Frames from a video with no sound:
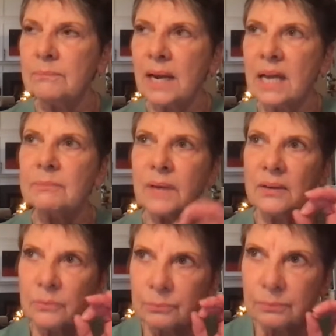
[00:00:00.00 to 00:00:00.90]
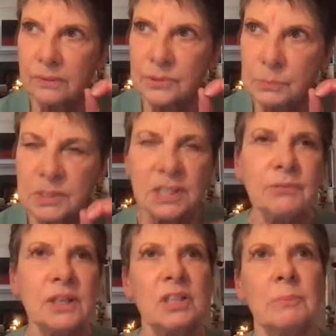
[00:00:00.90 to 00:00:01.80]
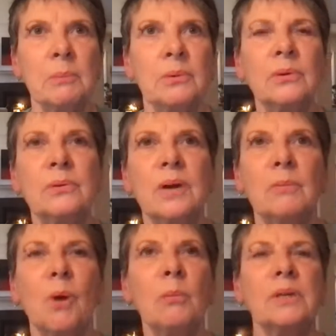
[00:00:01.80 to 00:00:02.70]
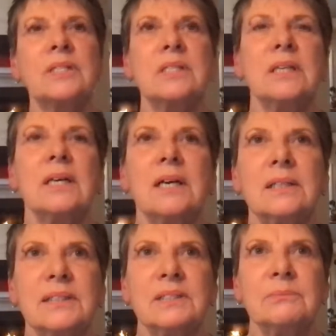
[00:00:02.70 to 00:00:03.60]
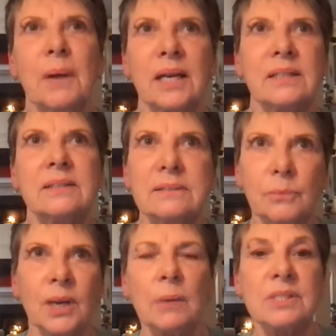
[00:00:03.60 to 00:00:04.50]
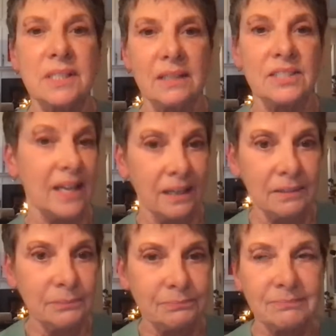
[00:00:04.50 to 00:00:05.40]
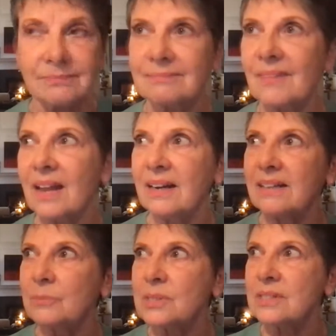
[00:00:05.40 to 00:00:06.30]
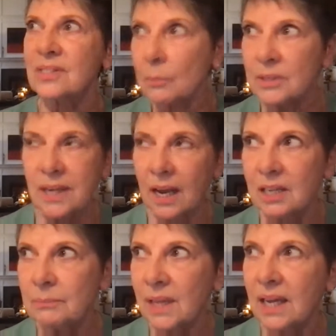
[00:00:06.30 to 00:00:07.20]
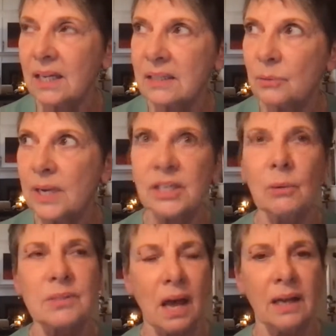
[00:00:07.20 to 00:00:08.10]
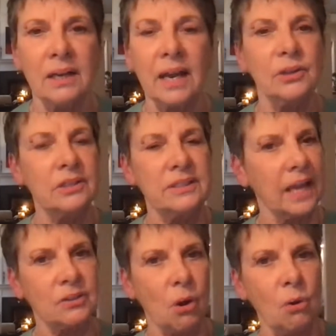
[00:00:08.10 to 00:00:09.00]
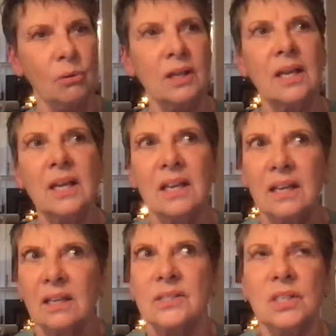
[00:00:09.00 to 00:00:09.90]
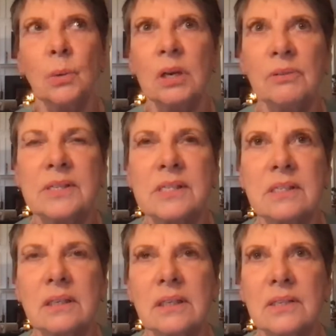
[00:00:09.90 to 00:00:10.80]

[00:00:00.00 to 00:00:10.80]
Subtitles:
I specifically remember a moment when I was 10. It was the summertime, and the radio was on, and I heard Nat Cole sing one of his